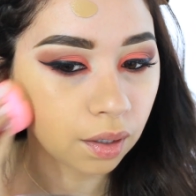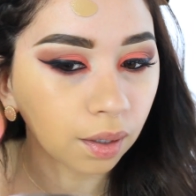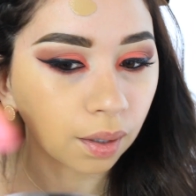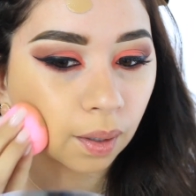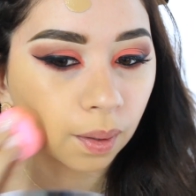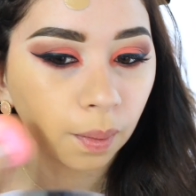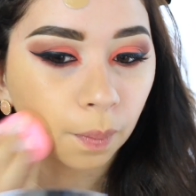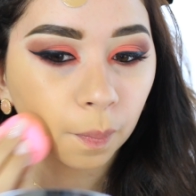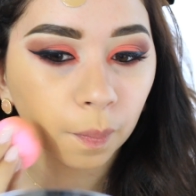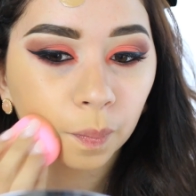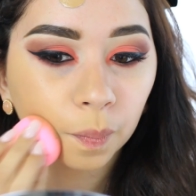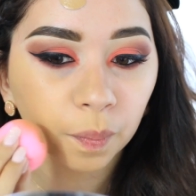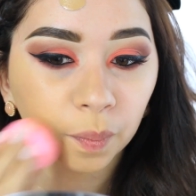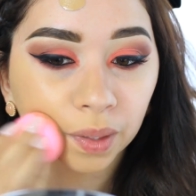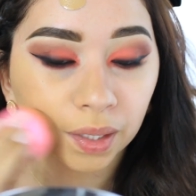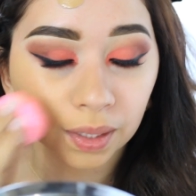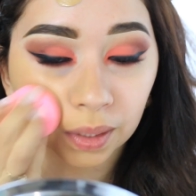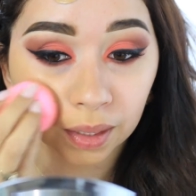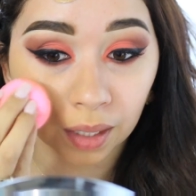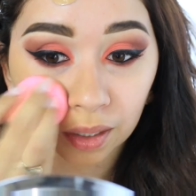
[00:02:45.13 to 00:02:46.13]
Um,
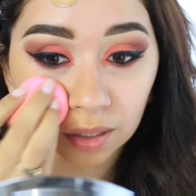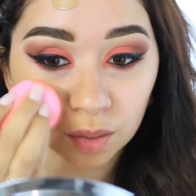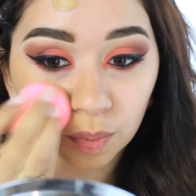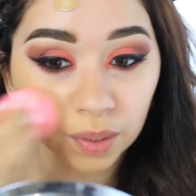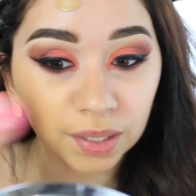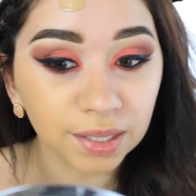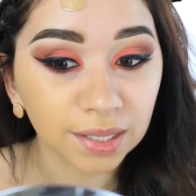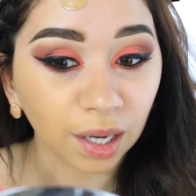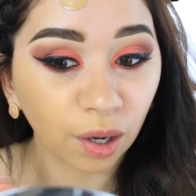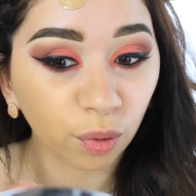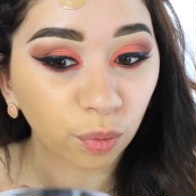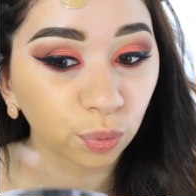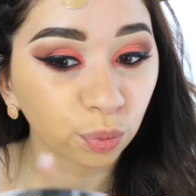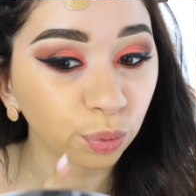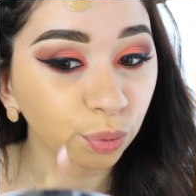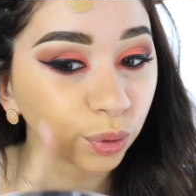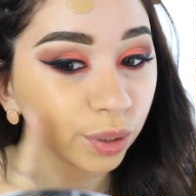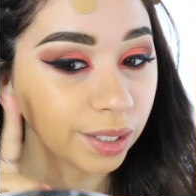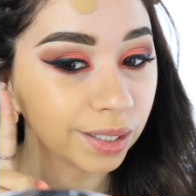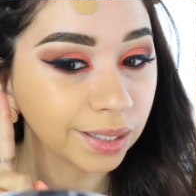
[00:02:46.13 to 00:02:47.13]
but it does blend out
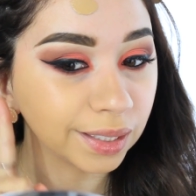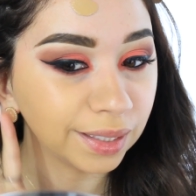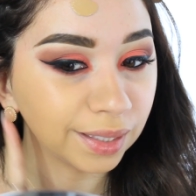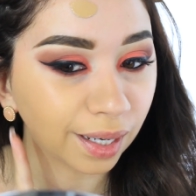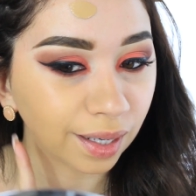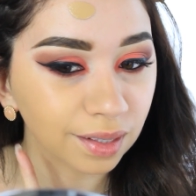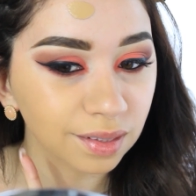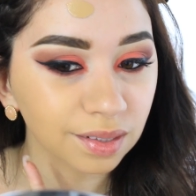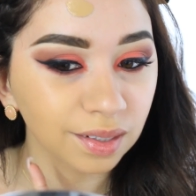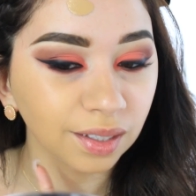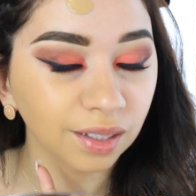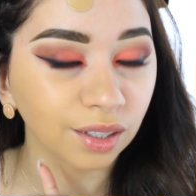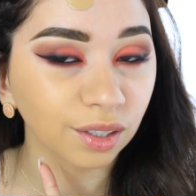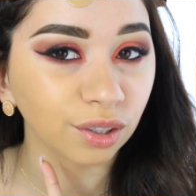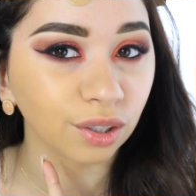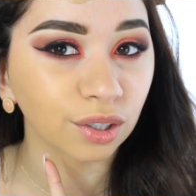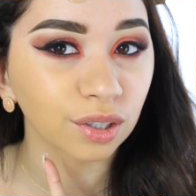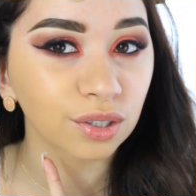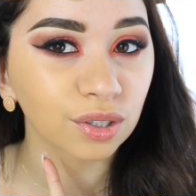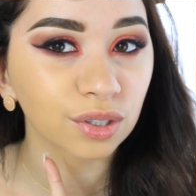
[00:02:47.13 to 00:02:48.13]
really nicely, and it
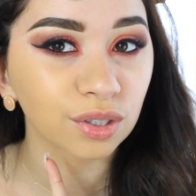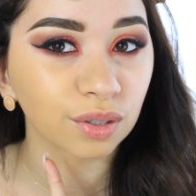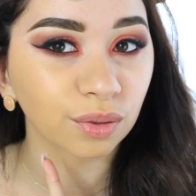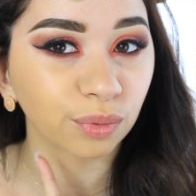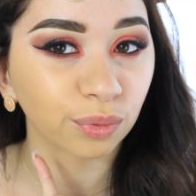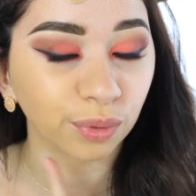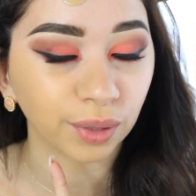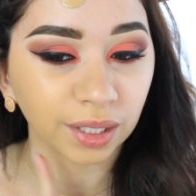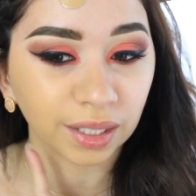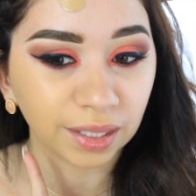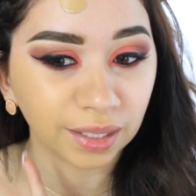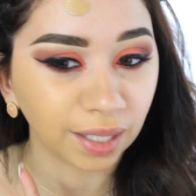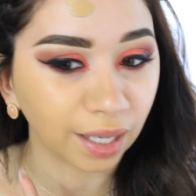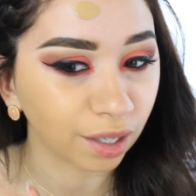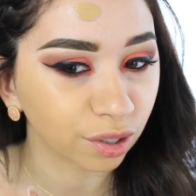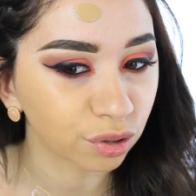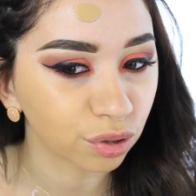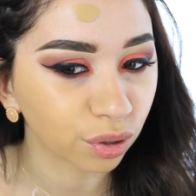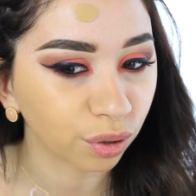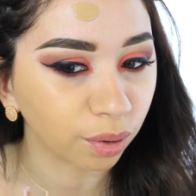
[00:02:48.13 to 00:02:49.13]
looks really
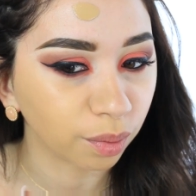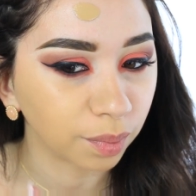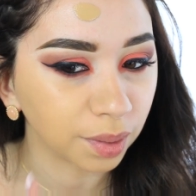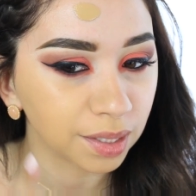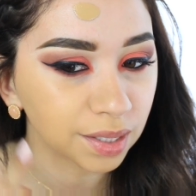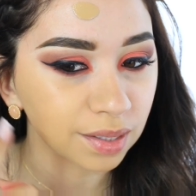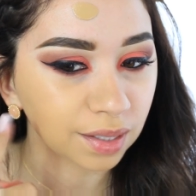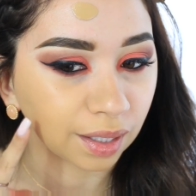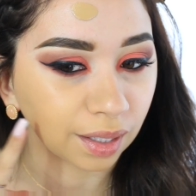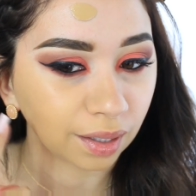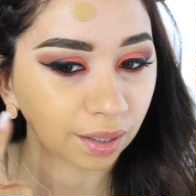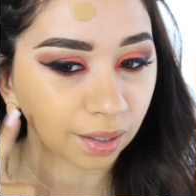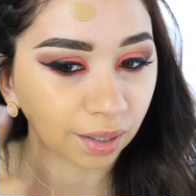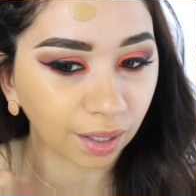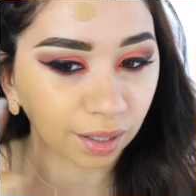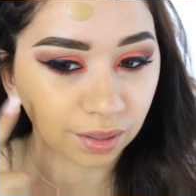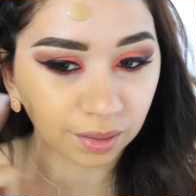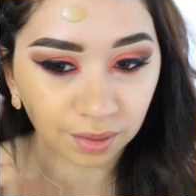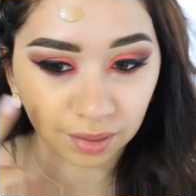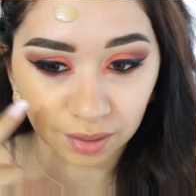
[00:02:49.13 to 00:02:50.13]
natural on my skin.
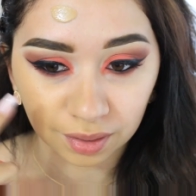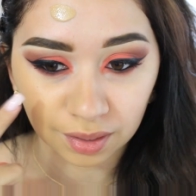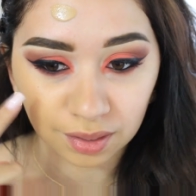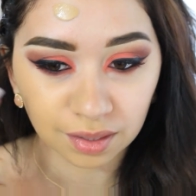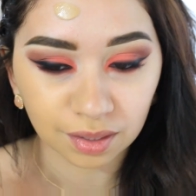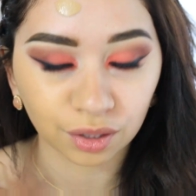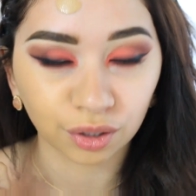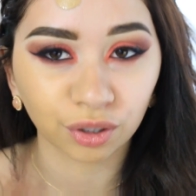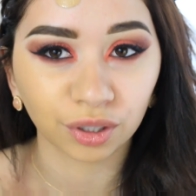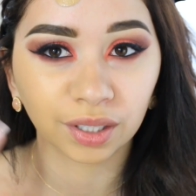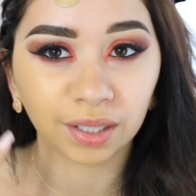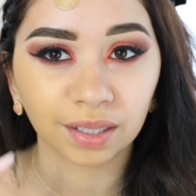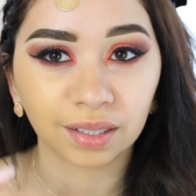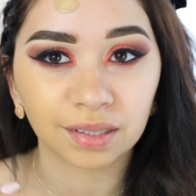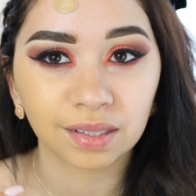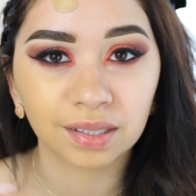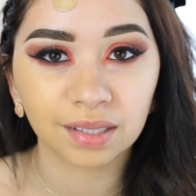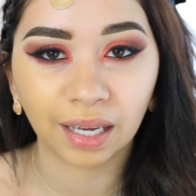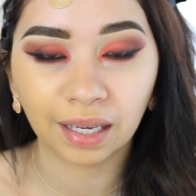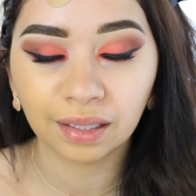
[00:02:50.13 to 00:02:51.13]
Like I, it doesn't look like
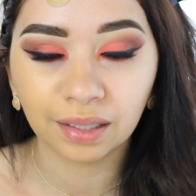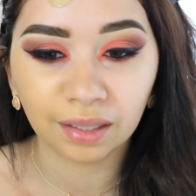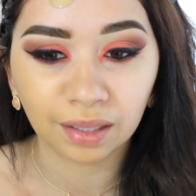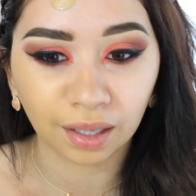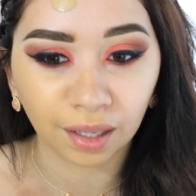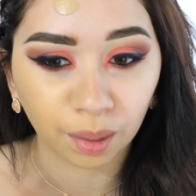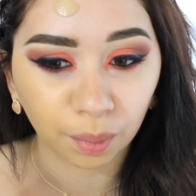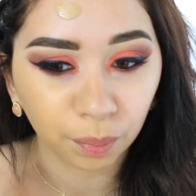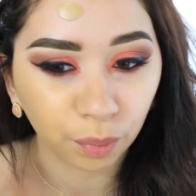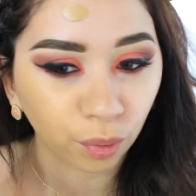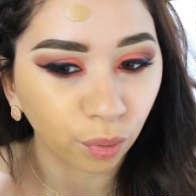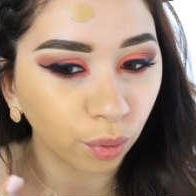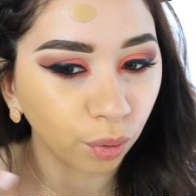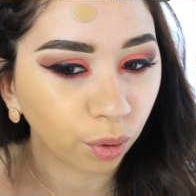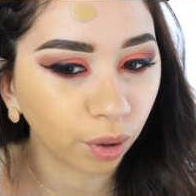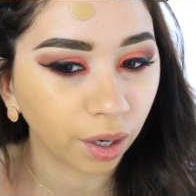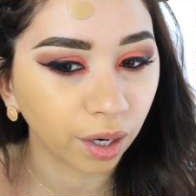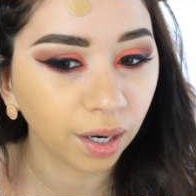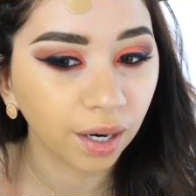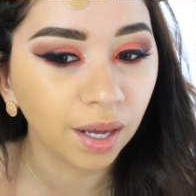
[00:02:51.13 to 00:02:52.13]
it's caking up
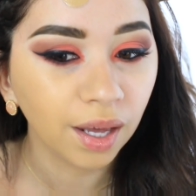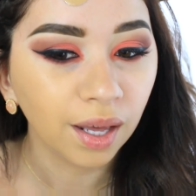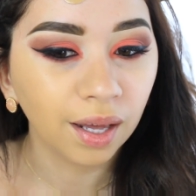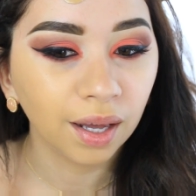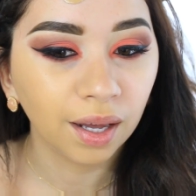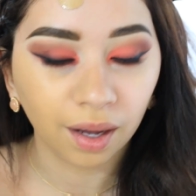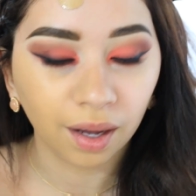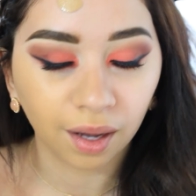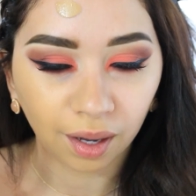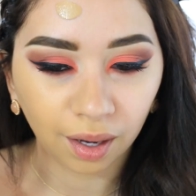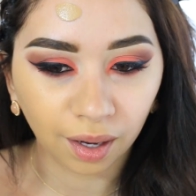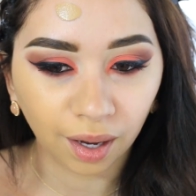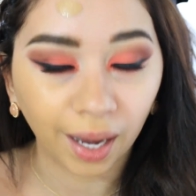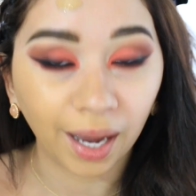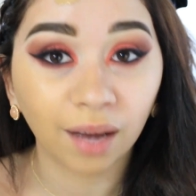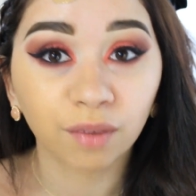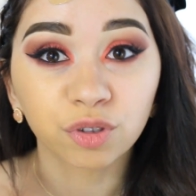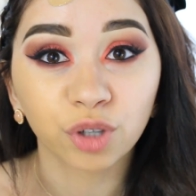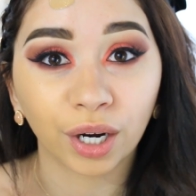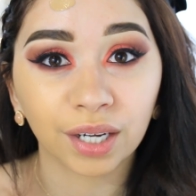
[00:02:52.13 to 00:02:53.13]
or... Uh,
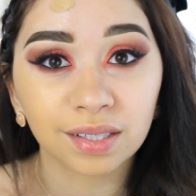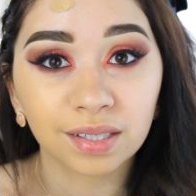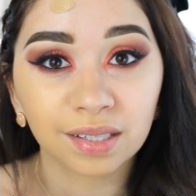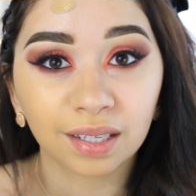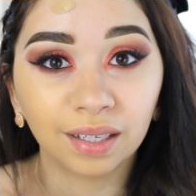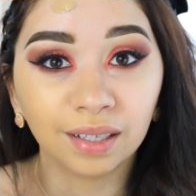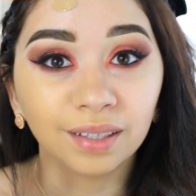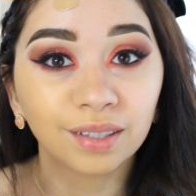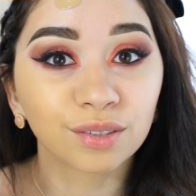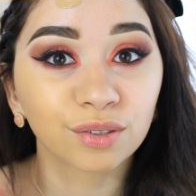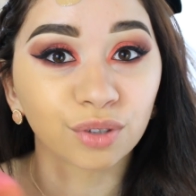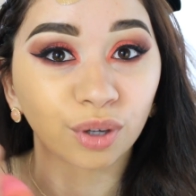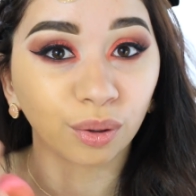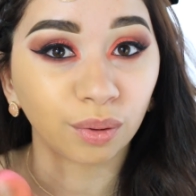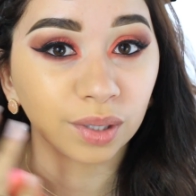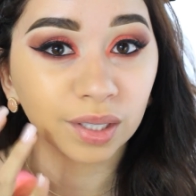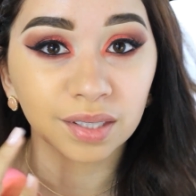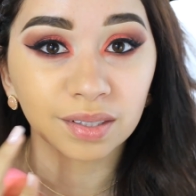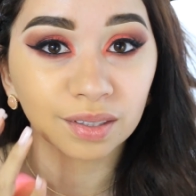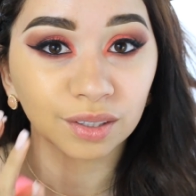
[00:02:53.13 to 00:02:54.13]
I have dry skin,
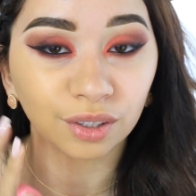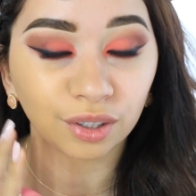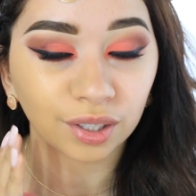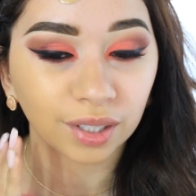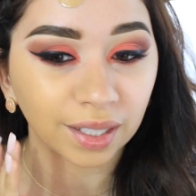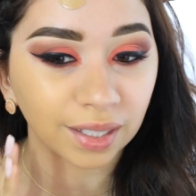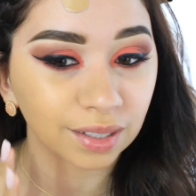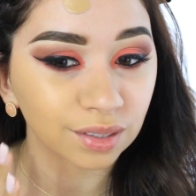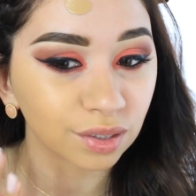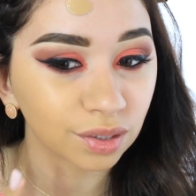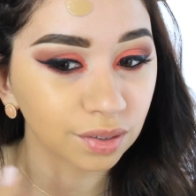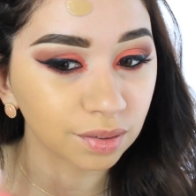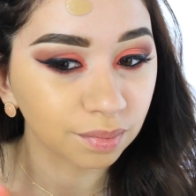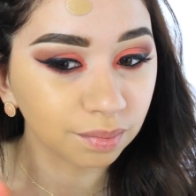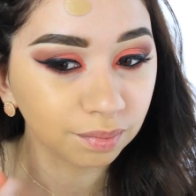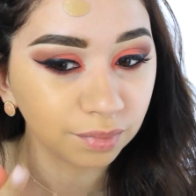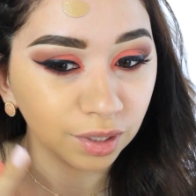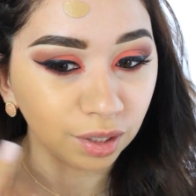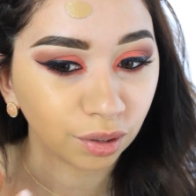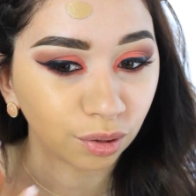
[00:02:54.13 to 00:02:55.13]
so it doesn't look like it's,
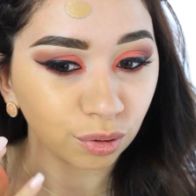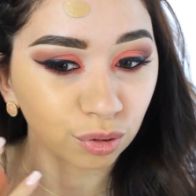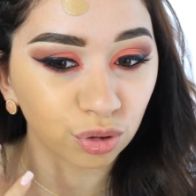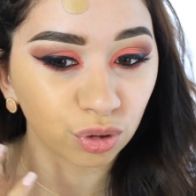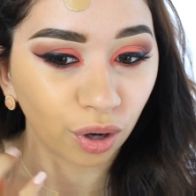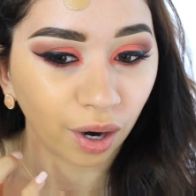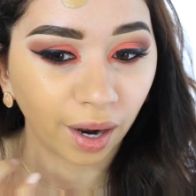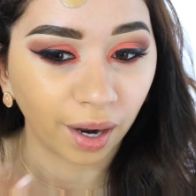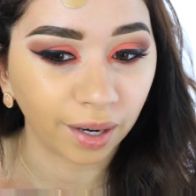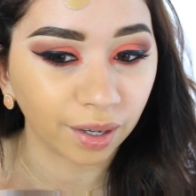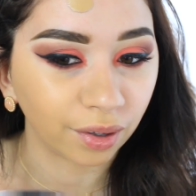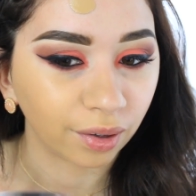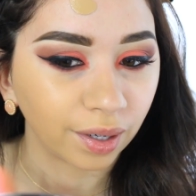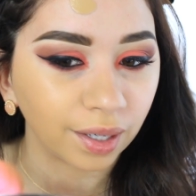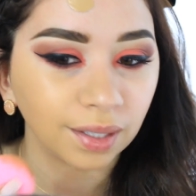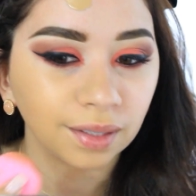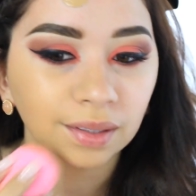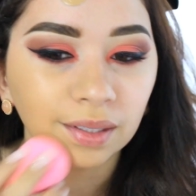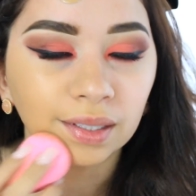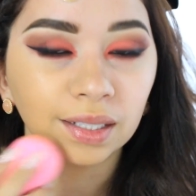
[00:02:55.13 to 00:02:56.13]
you know, dry or
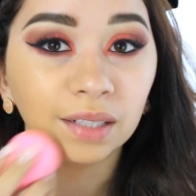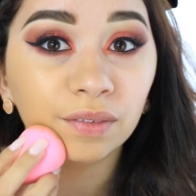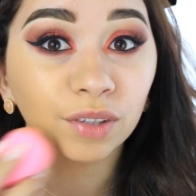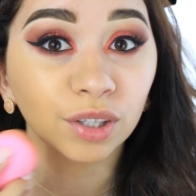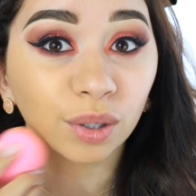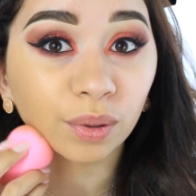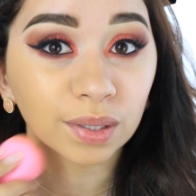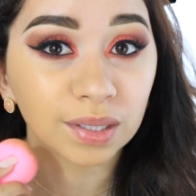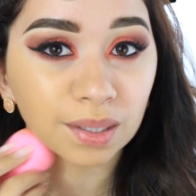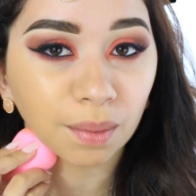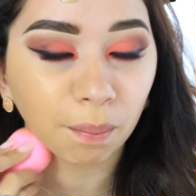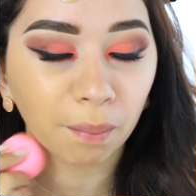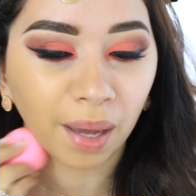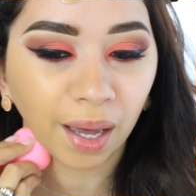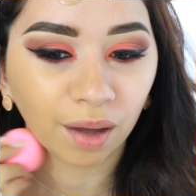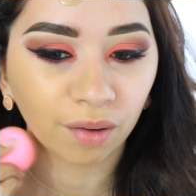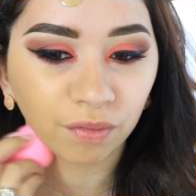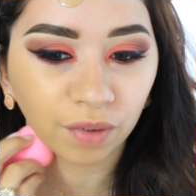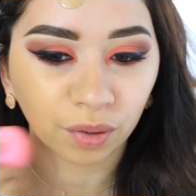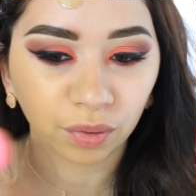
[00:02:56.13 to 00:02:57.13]
anything, even though it's a
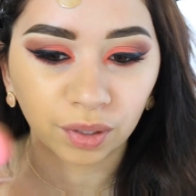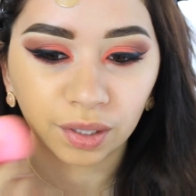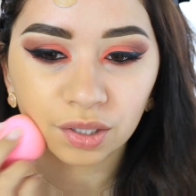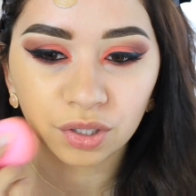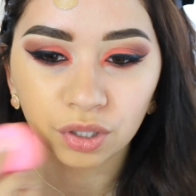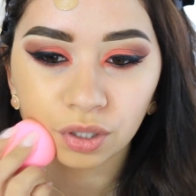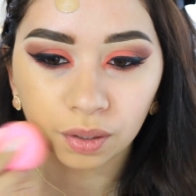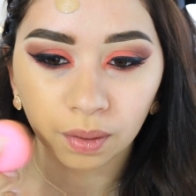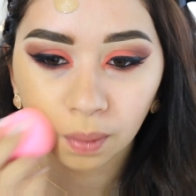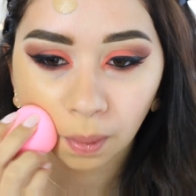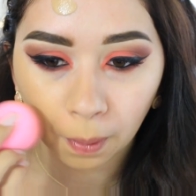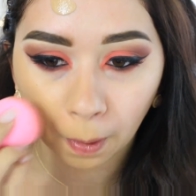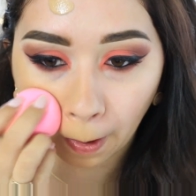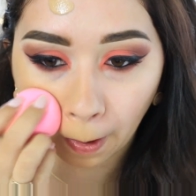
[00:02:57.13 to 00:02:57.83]
matte foundation.